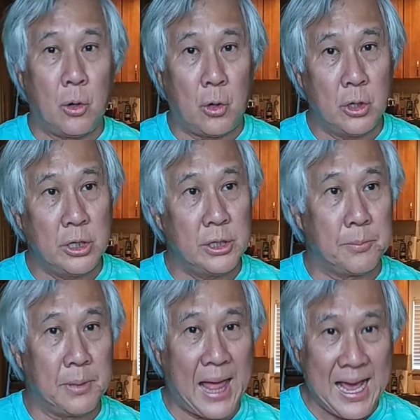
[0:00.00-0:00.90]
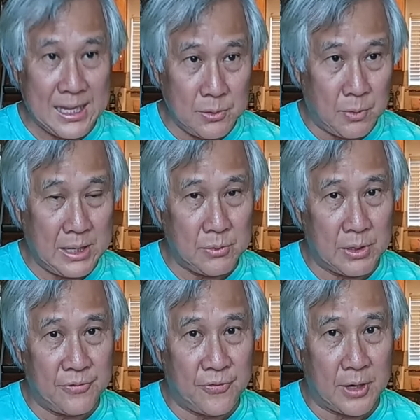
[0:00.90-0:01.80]
Order the black and white
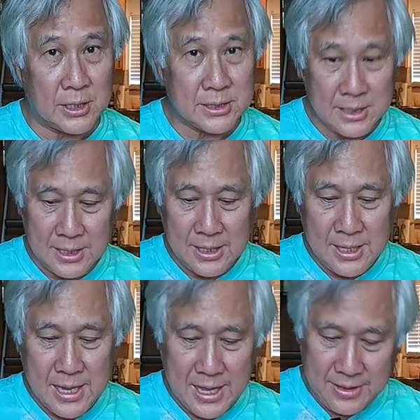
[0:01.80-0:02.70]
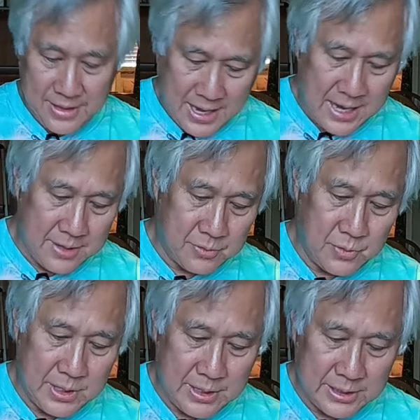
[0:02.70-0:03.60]
one first. And then
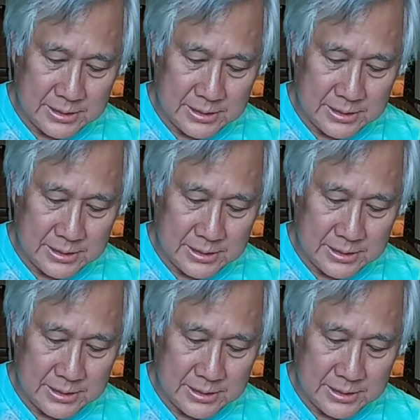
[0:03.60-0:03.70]
when